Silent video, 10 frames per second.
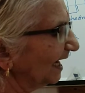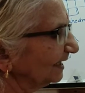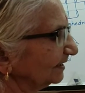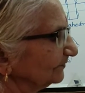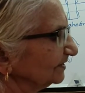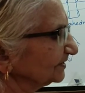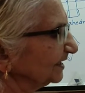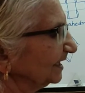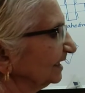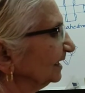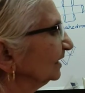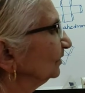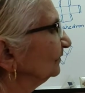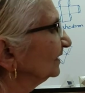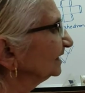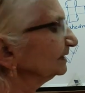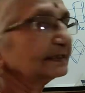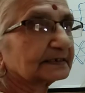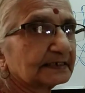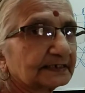and it will stay very
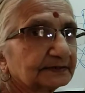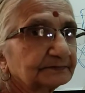neatly.